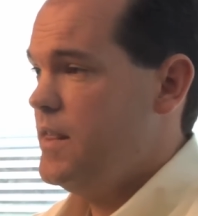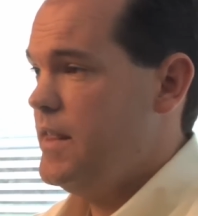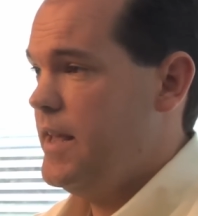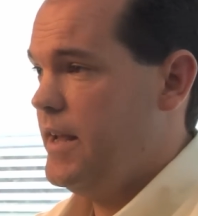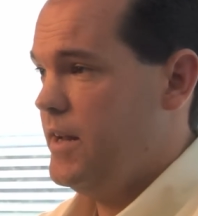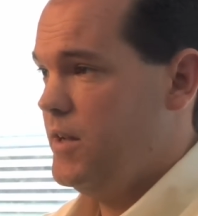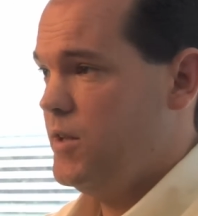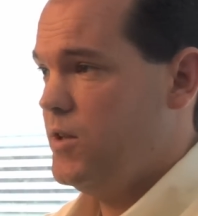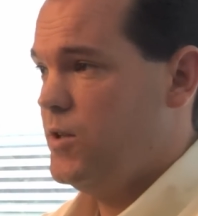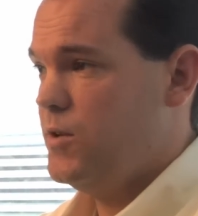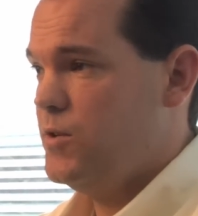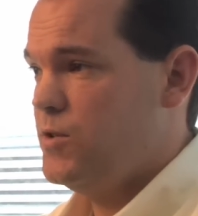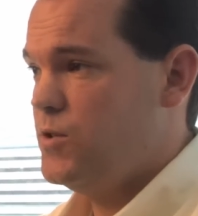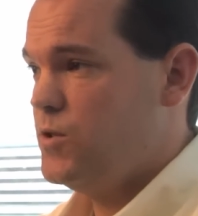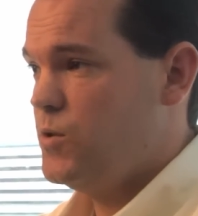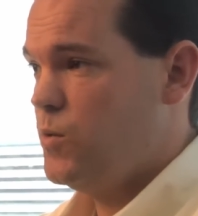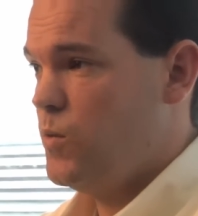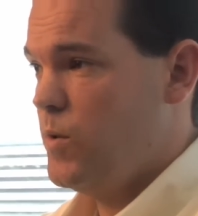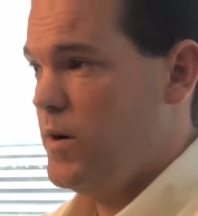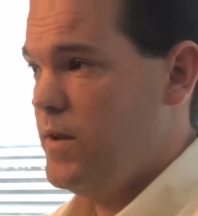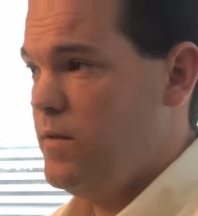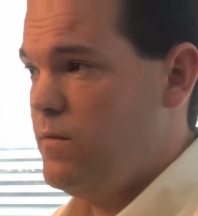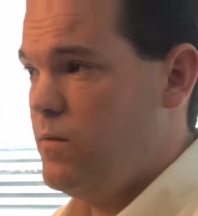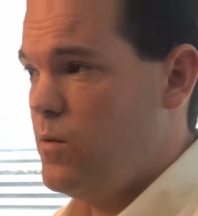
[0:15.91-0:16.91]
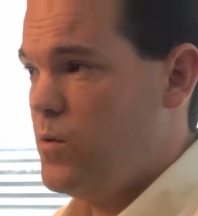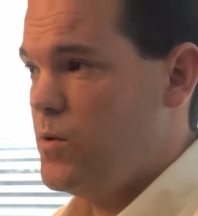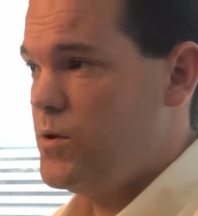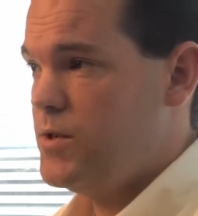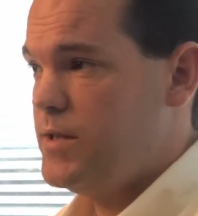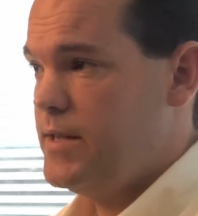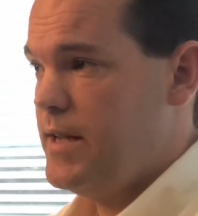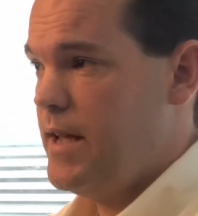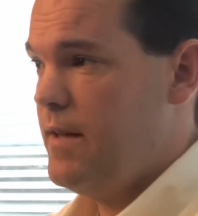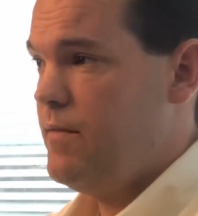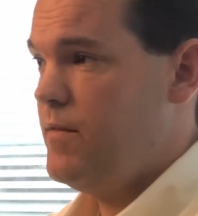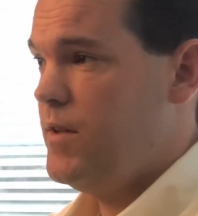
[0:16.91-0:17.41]
That includes
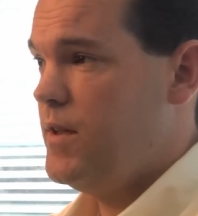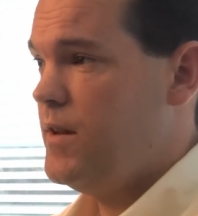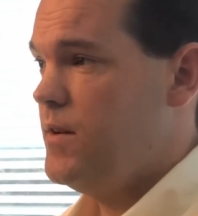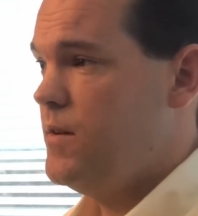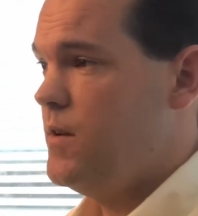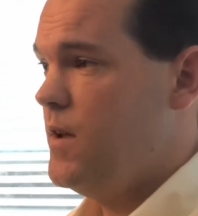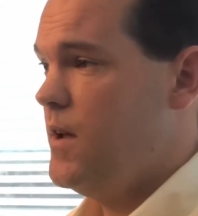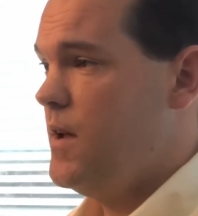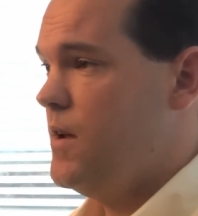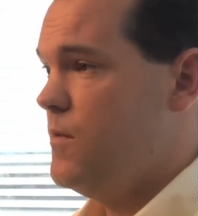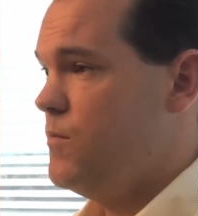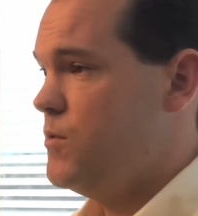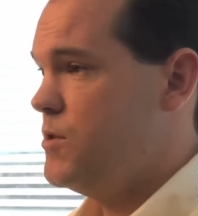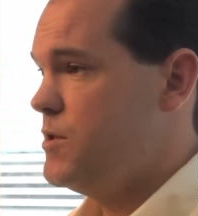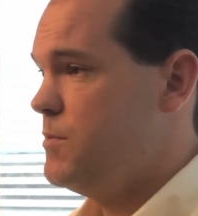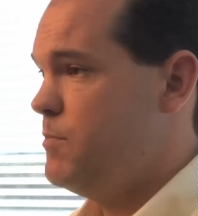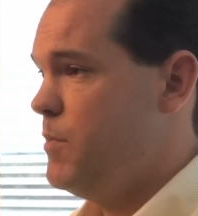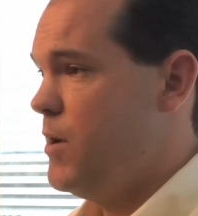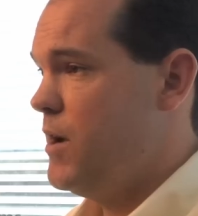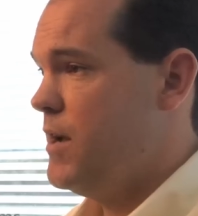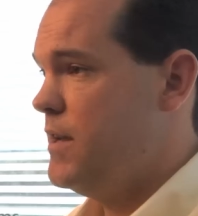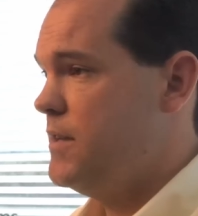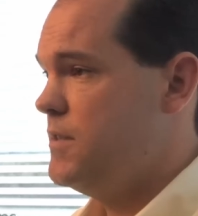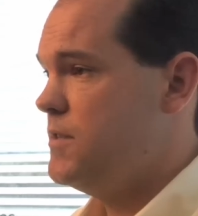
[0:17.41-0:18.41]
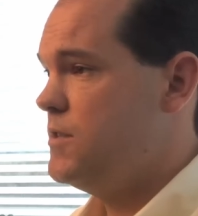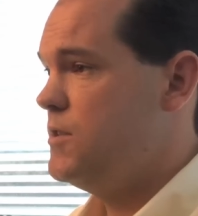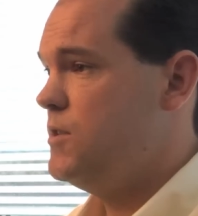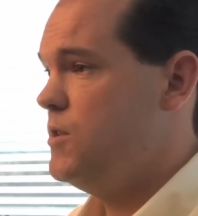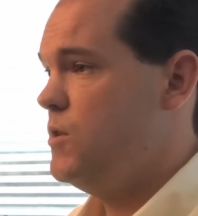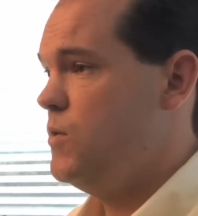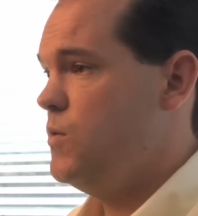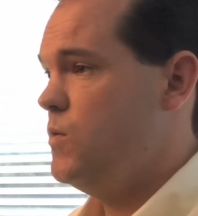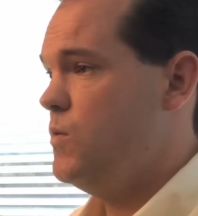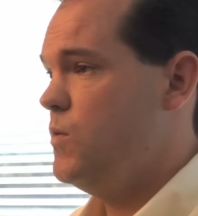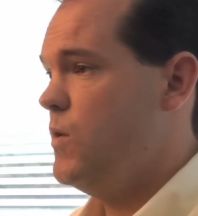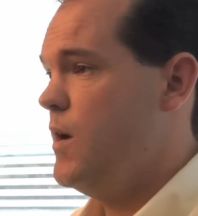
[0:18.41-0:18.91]
24/7 response
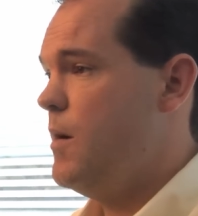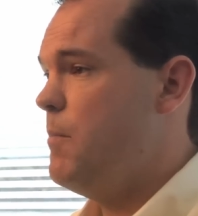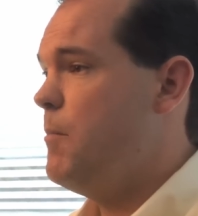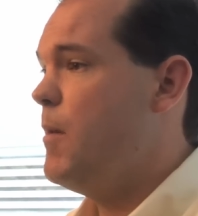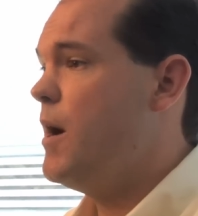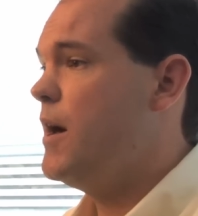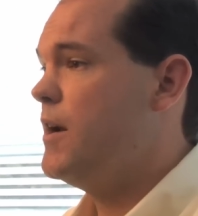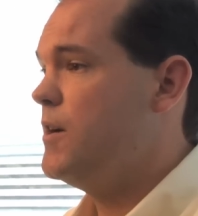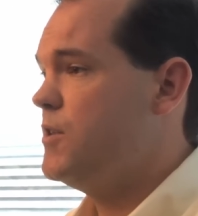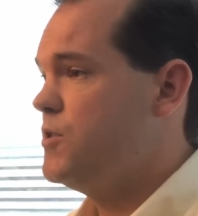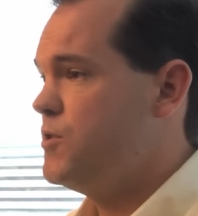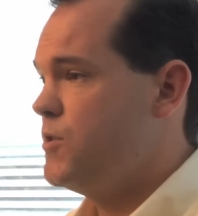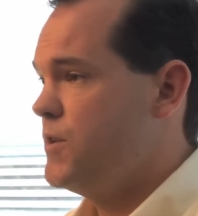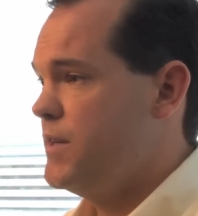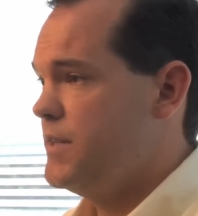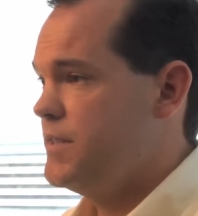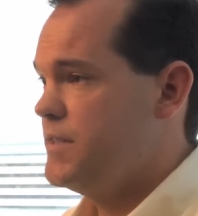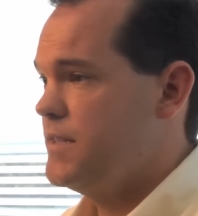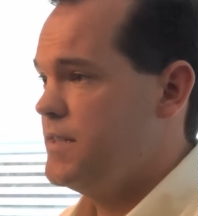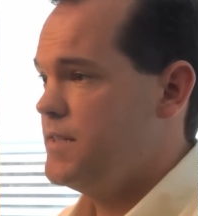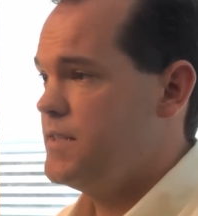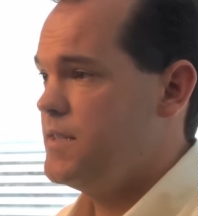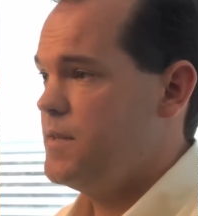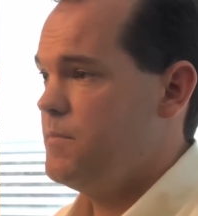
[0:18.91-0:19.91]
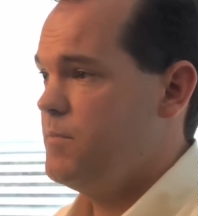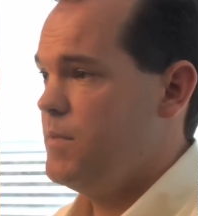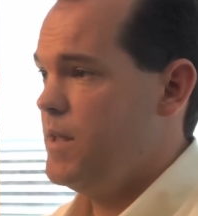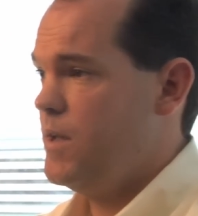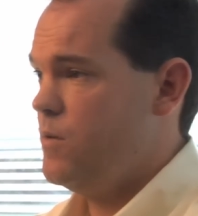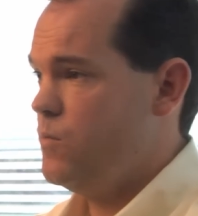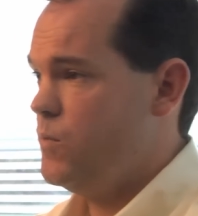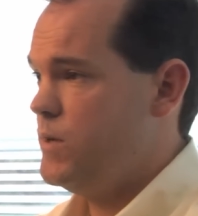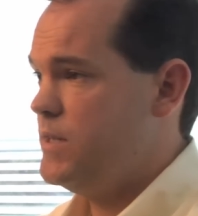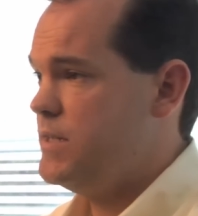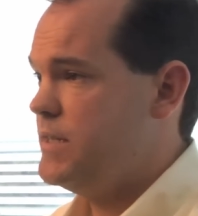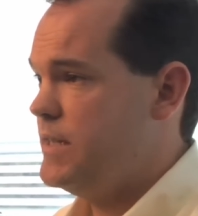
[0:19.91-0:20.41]
to a monitoring system
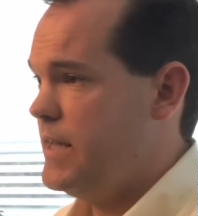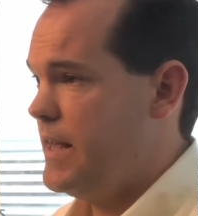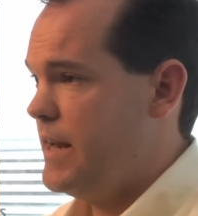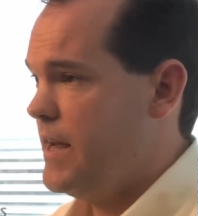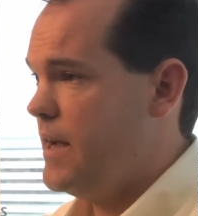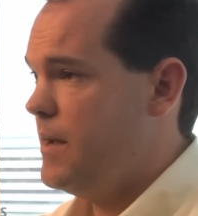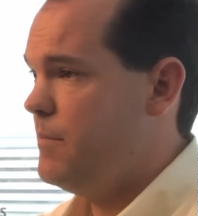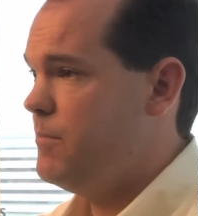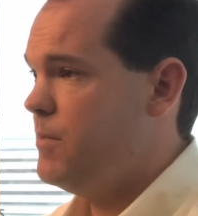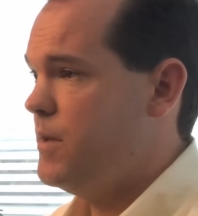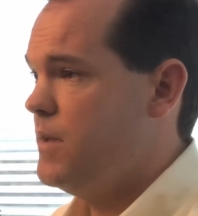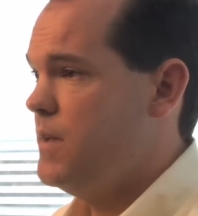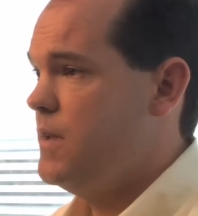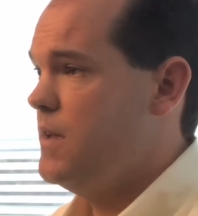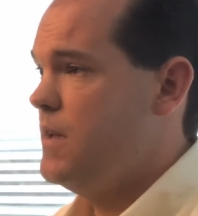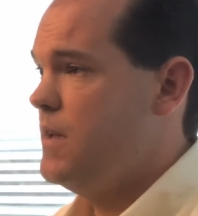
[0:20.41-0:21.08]
that we set up,